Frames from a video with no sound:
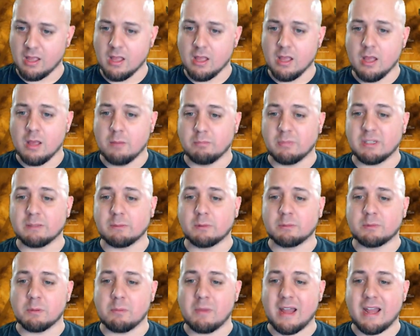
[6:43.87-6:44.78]
Minimum
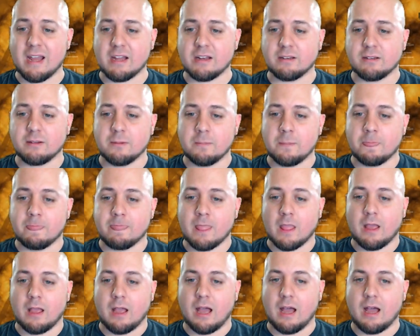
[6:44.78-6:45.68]
demand,
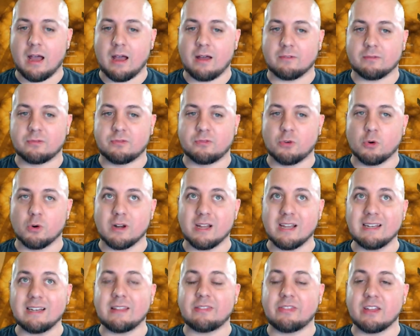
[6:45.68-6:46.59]
for
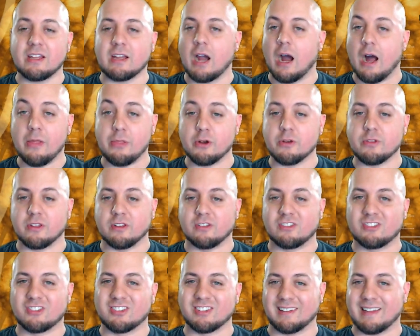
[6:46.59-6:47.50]
anything other than
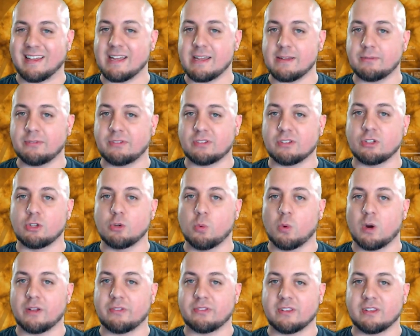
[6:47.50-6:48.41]
slaves, you
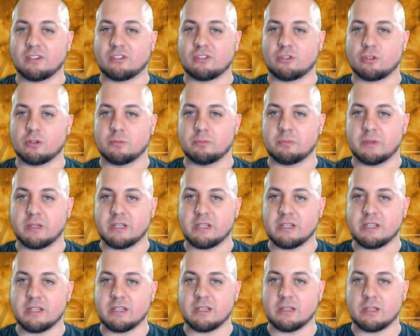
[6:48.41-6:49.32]
want this to
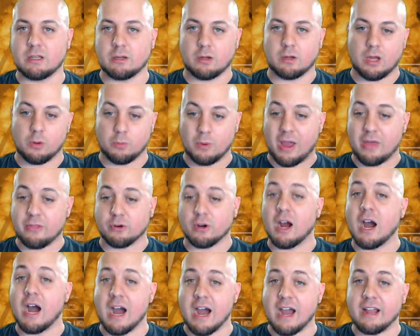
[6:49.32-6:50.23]
be rather
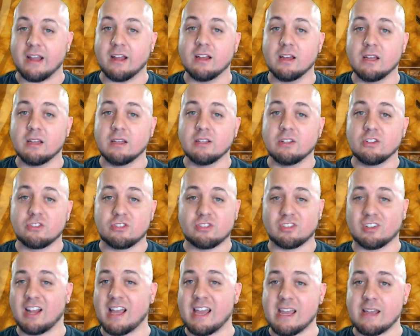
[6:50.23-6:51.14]
high.
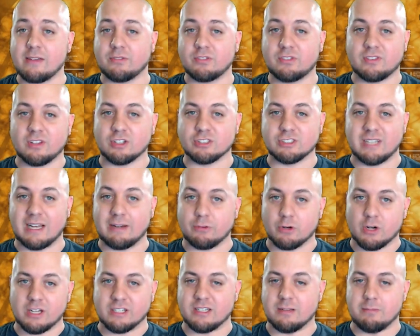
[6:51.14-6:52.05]
Slaves, there's
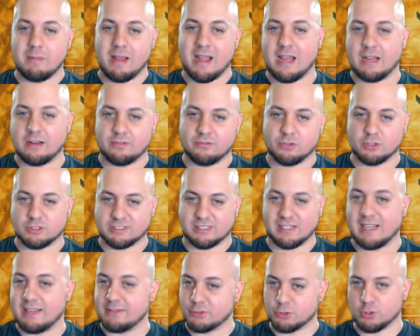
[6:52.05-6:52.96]
never a demand for
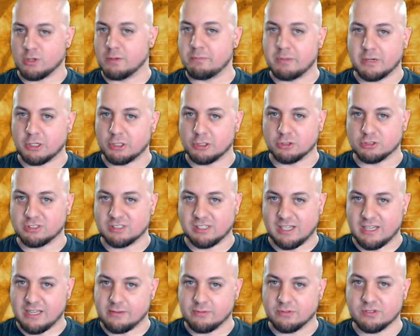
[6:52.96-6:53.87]
slaves or imperial
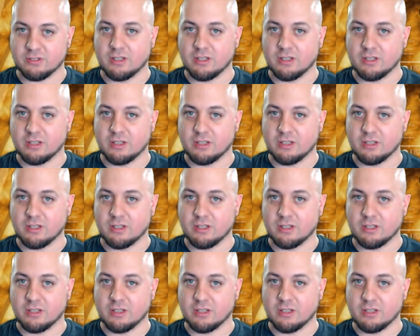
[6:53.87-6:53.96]
slaves